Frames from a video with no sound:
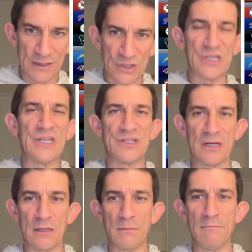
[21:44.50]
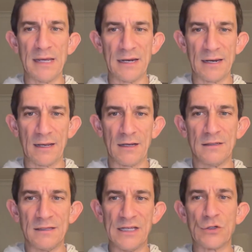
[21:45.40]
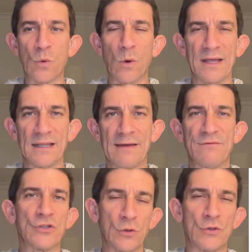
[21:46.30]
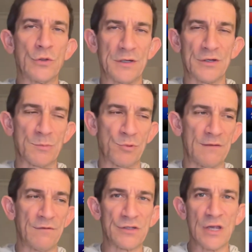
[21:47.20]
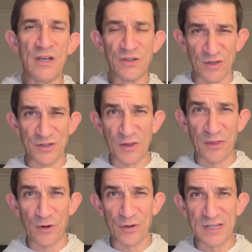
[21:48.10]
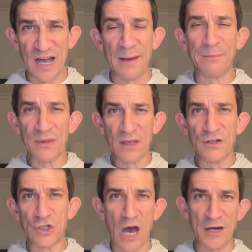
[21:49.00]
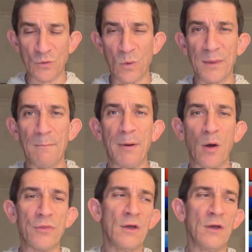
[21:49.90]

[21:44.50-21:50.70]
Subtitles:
season meeting in 2011. So 2 years previous. So this is the third time John has won them both.